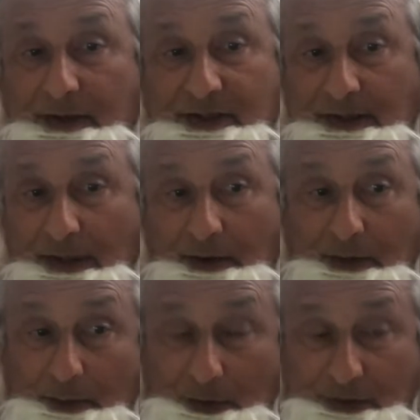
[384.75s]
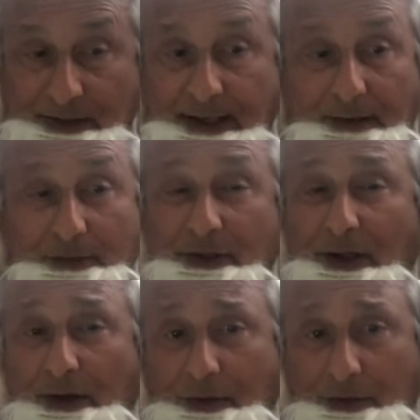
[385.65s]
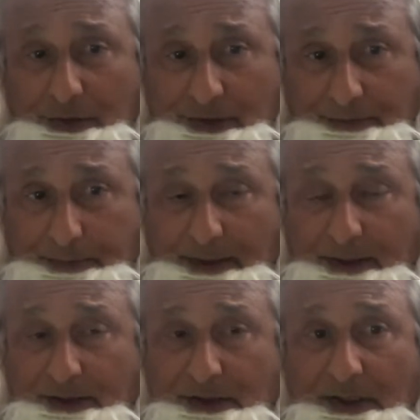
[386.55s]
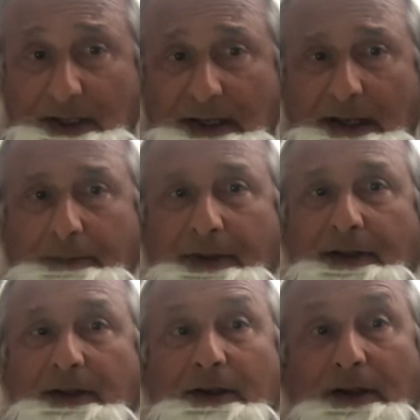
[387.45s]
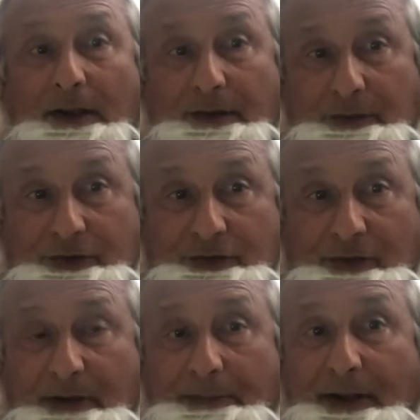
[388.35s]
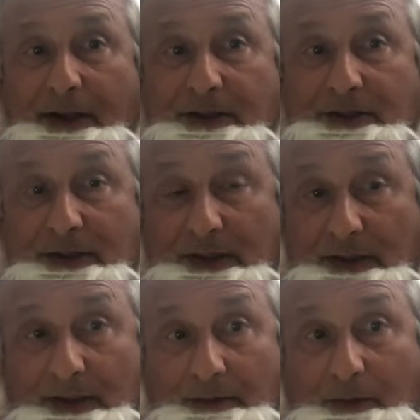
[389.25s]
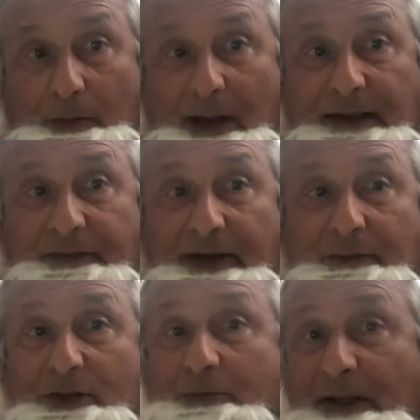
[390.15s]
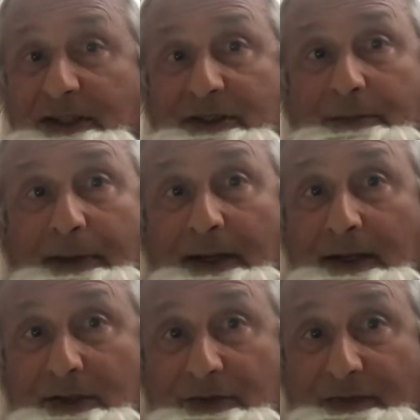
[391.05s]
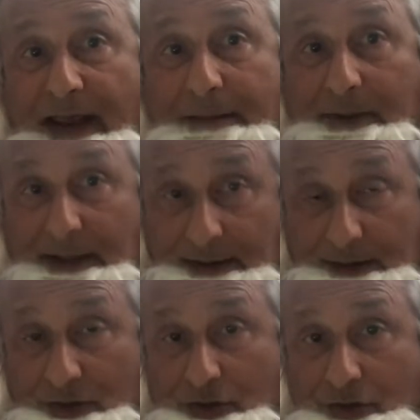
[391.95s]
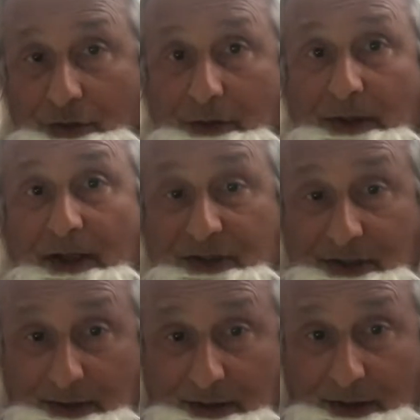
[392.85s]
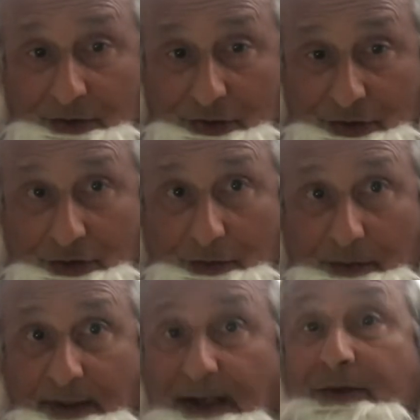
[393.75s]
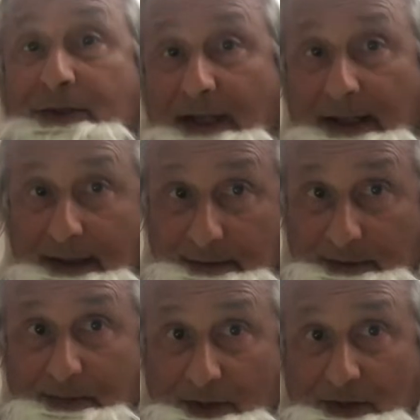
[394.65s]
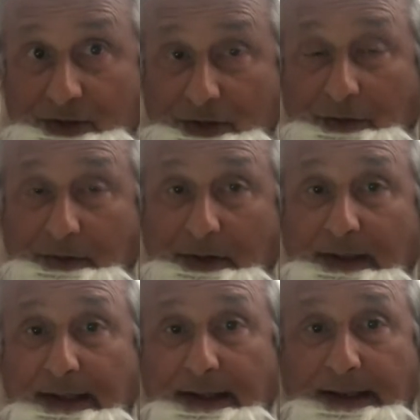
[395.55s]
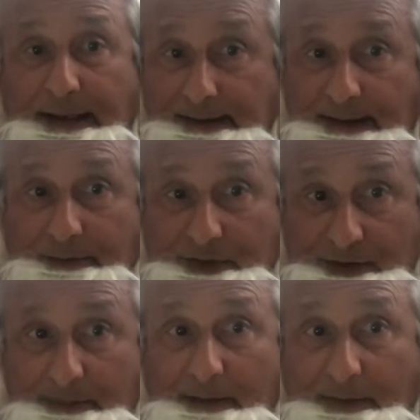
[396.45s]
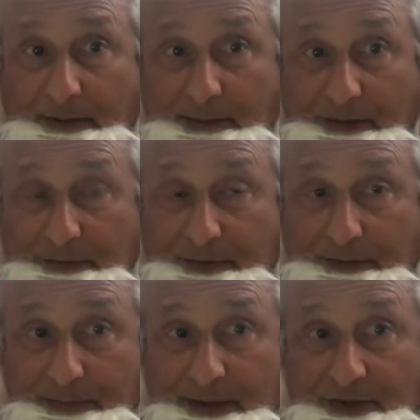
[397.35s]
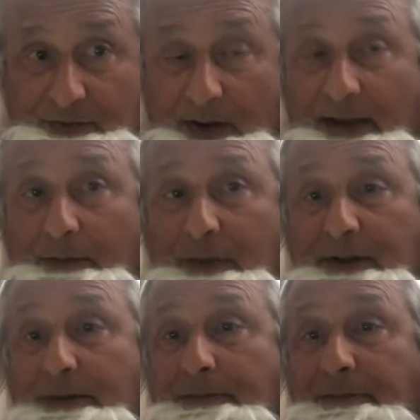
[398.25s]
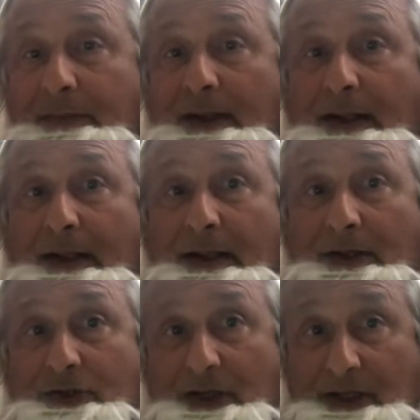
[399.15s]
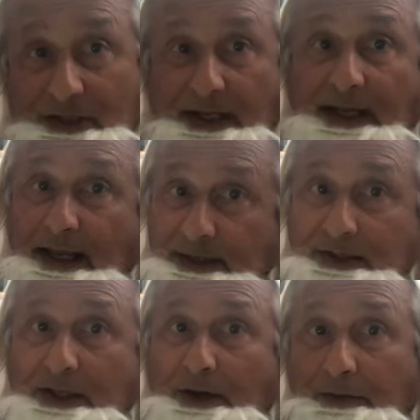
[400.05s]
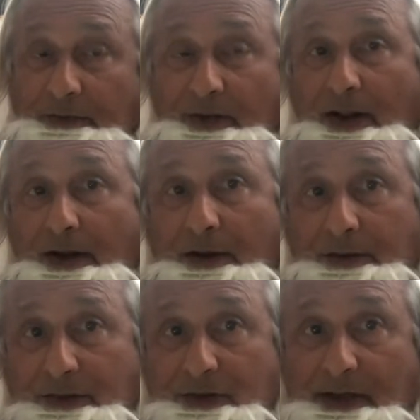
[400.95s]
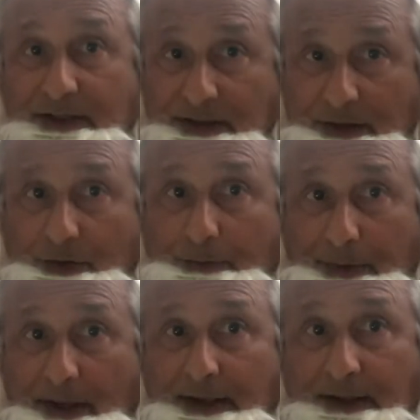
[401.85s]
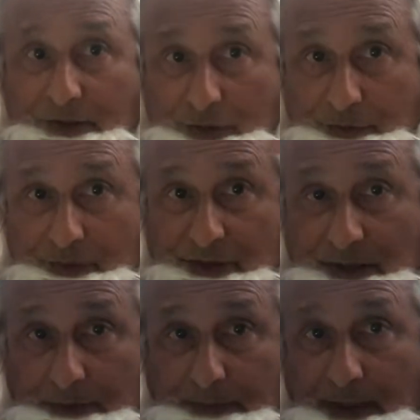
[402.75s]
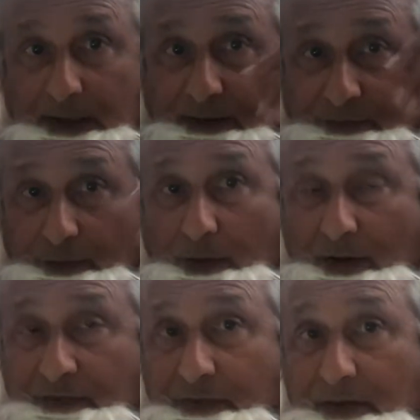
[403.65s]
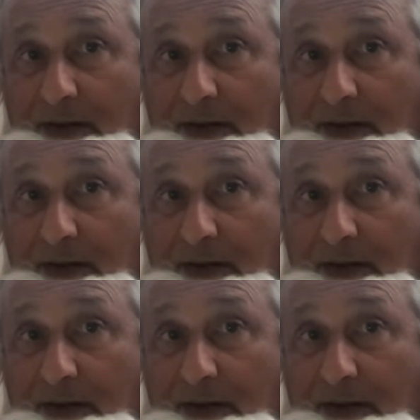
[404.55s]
He said, no. And I looked down, there was loads of birds, but there was 3 birds that were waving, which must have been his family, his children. I said, are those your children? He goes, yeah, they're his children. And there was the mother of the birds flying with them. So he said he had to go and fly on. So I said goodbye, and the children said goodbye, and they flew off.